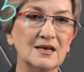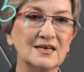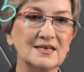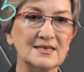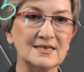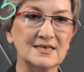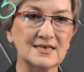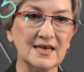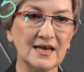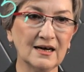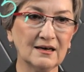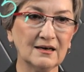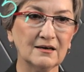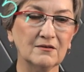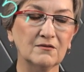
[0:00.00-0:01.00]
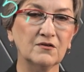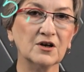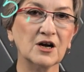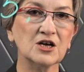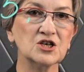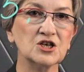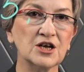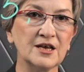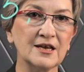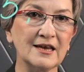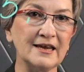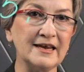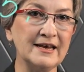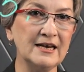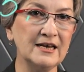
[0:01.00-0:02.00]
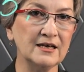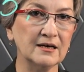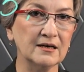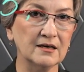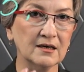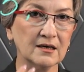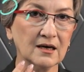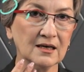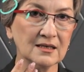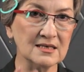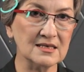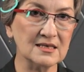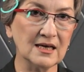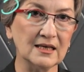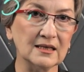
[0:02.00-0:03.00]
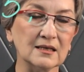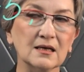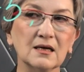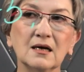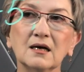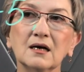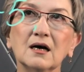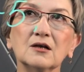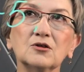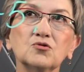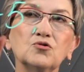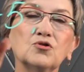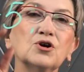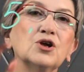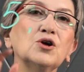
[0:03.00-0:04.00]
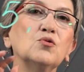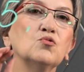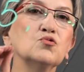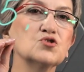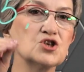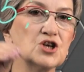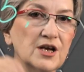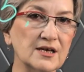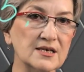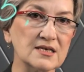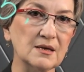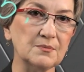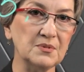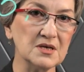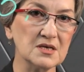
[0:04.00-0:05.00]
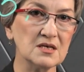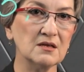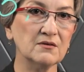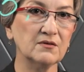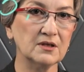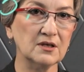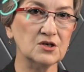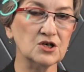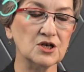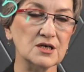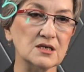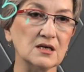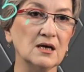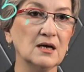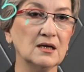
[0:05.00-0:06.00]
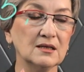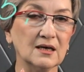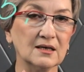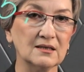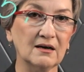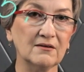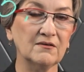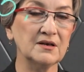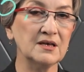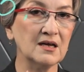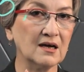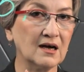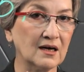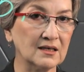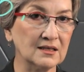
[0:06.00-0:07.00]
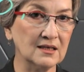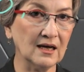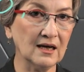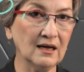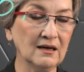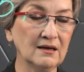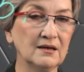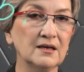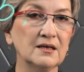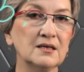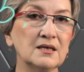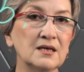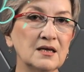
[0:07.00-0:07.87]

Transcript: with those expressions or constants that are already written in this part. Then you will never make a mistake.